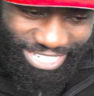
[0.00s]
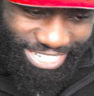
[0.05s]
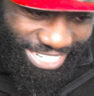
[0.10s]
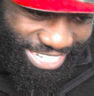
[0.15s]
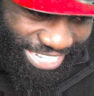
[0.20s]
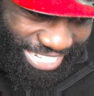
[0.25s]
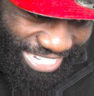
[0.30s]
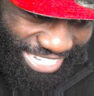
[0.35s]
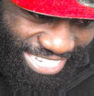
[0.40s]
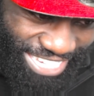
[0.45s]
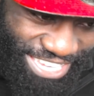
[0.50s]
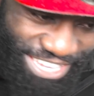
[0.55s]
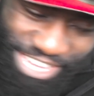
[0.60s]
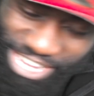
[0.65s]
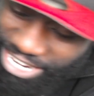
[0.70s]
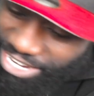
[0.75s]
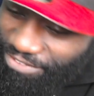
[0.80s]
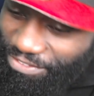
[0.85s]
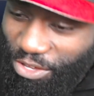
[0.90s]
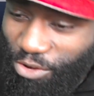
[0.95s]

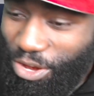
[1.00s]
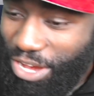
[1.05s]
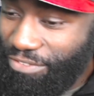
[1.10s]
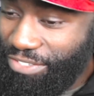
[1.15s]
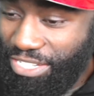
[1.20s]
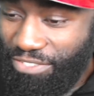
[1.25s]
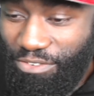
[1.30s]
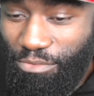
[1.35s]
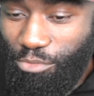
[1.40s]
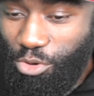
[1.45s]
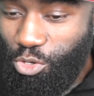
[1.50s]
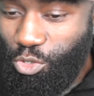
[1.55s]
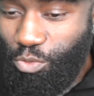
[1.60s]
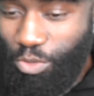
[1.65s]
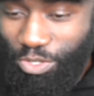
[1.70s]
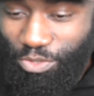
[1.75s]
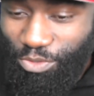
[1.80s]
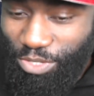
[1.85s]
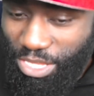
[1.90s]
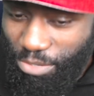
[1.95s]
and if they all have different mood
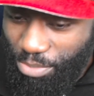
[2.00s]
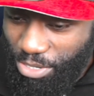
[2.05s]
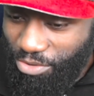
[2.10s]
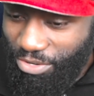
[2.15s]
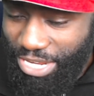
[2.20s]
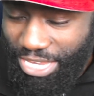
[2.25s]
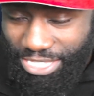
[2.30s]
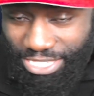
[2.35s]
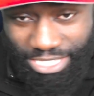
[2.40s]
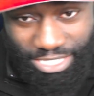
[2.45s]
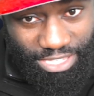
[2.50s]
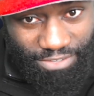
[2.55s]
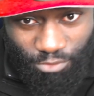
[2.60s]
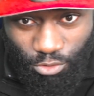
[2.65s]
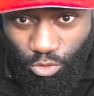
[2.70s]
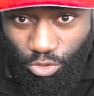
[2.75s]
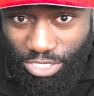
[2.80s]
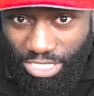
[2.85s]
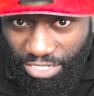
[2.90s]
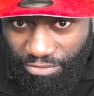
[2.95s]
swings when their period hits and they've
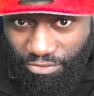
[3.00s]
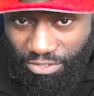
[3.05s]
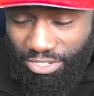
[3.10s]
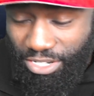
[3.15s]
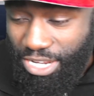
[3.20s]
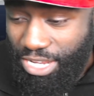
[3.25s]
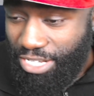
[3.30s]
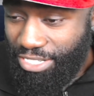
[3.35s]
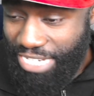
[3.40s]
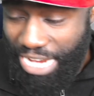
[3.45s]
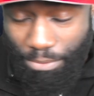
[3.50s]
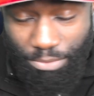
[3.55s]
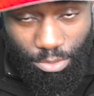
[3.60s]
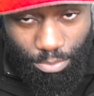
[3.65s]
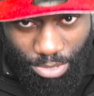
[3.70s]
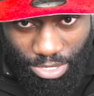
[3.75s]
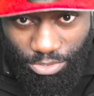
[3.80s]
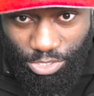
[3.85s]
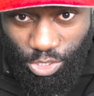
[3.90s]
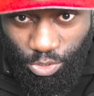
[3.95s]
all got different types of
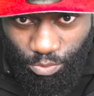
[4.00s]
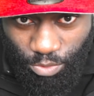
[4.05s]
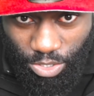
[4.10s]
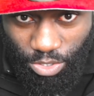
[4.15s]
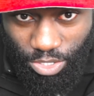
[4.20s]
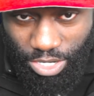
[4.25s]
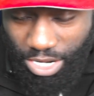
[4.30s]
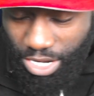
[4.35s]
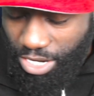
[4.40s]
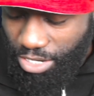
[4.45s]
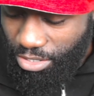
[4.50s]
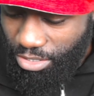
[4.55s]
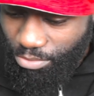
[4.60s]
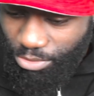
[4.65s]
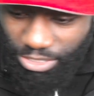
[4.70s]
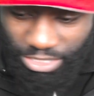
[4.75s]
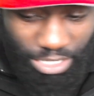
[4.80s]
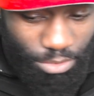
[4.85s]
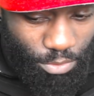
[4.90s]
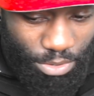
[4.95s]
periods as well, ah, oh,
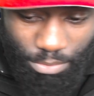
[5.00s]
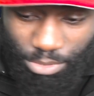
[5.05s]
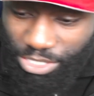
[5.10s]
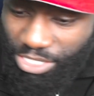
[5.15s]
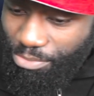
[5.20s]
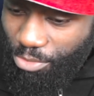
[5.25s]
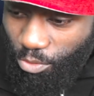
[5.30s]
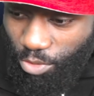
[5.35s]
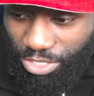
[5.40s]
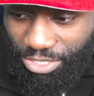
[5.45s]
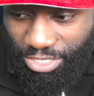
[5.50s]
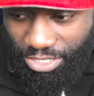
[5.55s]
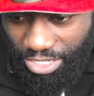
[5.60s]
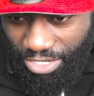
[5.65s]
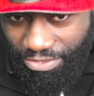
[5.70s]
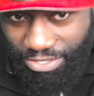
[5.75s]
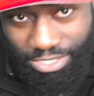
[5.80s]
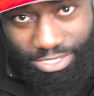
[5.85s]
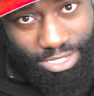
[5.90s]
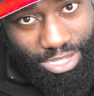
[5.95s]
some women's can be worse than
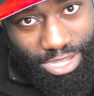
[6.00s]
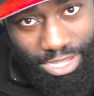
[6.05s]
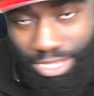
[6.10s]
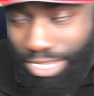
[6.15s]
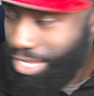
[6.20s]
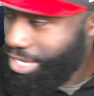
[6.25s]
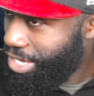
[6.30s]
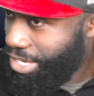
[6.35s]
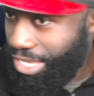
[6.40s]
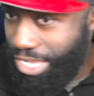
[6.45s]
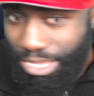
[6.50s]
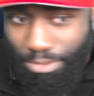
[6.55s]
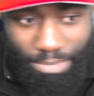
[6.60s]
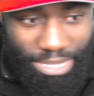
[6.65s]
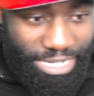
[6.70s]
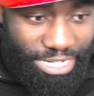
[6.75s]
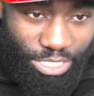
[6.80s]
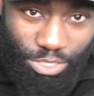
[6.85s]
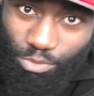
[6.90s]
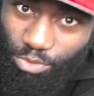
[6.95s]
others. Ah, yeah,
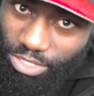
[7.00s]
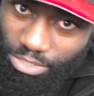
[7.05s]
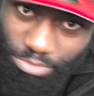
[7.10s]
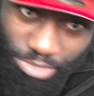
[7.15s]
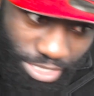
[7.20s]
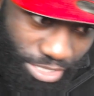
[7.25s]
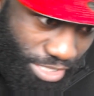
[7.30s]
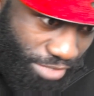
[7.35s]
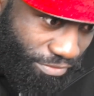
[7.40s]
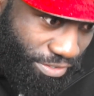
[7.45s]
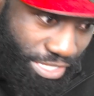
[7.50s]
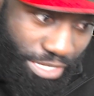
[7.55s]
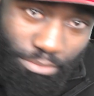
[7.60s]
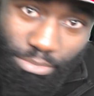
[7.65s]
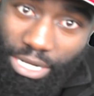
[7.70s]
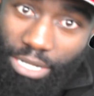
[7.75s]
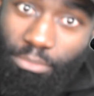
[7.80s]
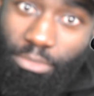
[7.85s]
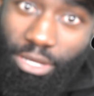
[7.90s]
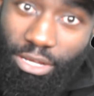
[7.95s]
man doesn't want to be there for that
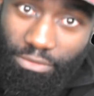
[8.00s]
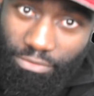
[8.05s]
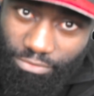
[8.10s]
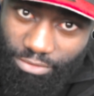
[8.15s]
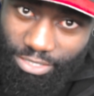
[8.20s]
bloodbath.